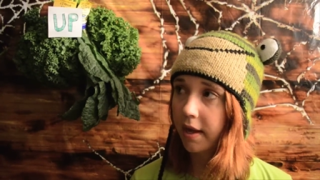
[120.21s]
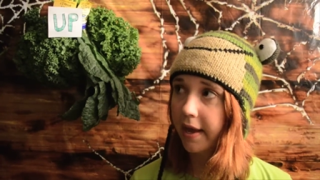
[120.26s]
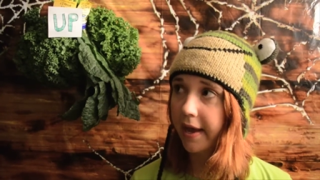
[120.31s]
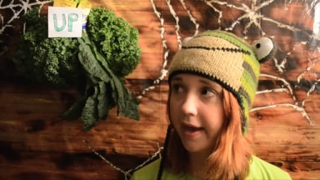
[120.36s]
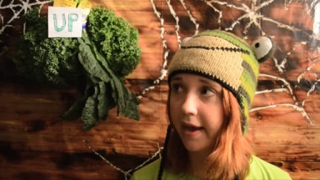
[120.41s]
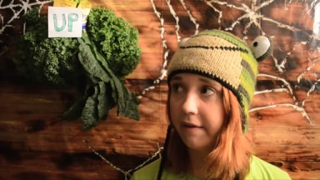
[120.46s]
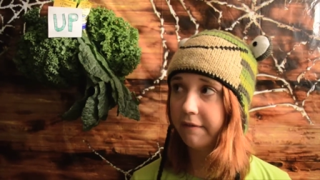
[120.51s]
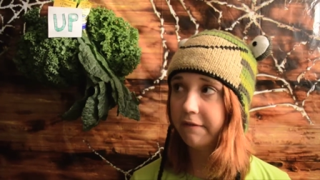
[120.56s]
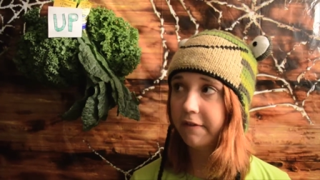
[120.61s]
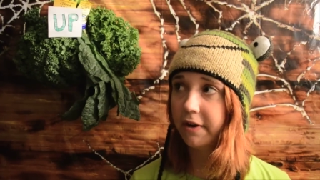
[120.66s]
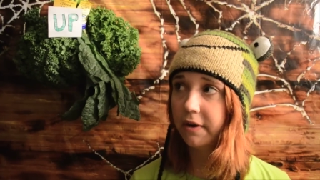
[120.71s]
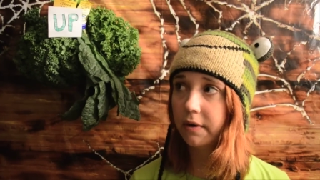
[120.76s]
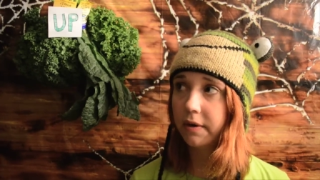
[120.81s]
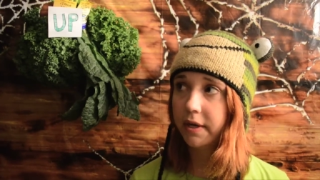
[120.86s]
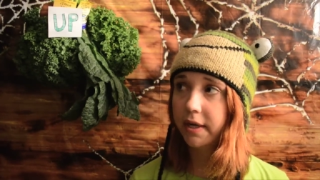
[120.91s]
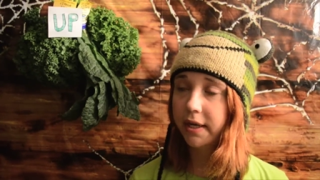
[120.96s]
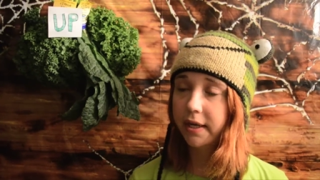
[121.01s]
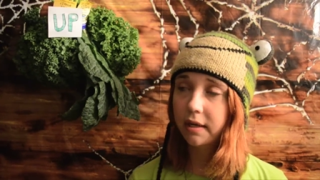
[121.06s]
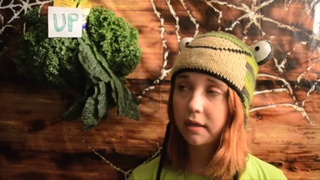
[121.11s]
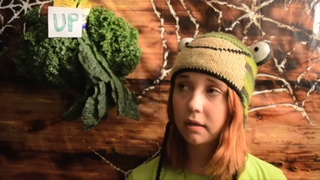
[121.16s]
have
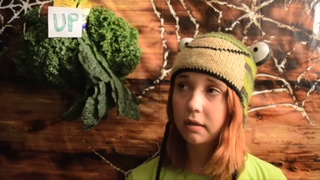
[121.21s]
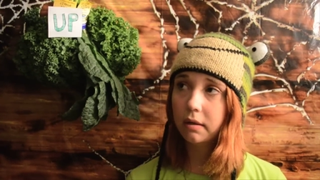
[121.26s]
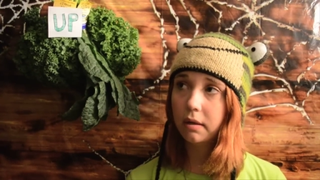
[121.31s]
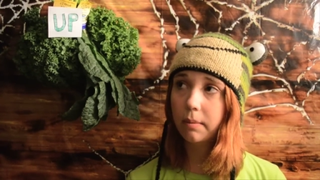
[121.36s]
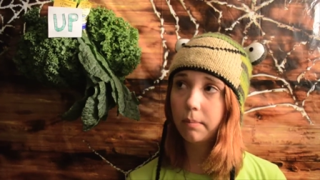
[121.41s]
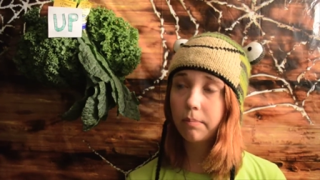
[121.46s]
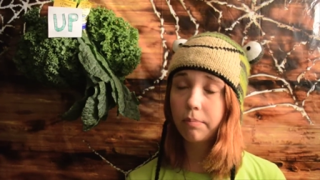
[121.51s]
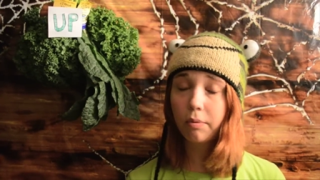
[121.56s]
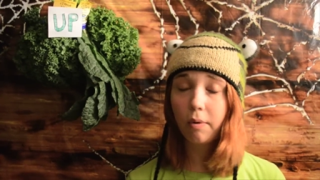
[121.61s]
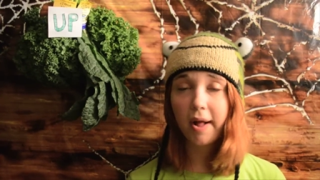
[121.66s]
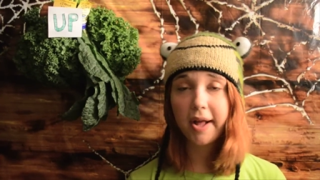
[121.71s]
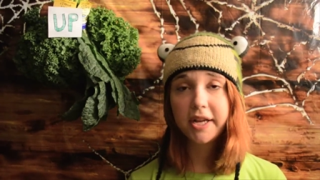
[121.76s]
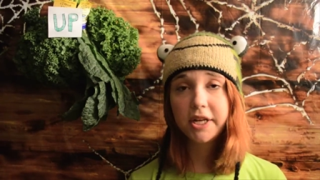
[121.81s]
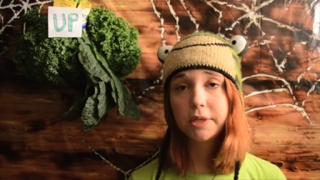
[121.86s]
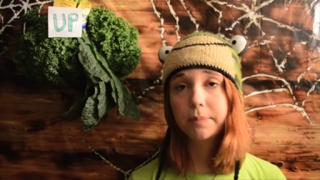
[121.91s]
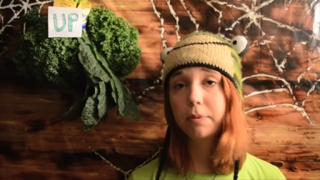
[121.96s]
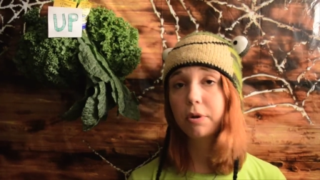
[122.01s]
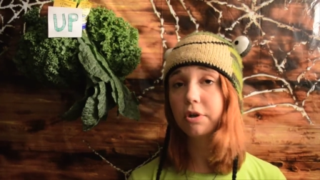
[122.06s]
very bright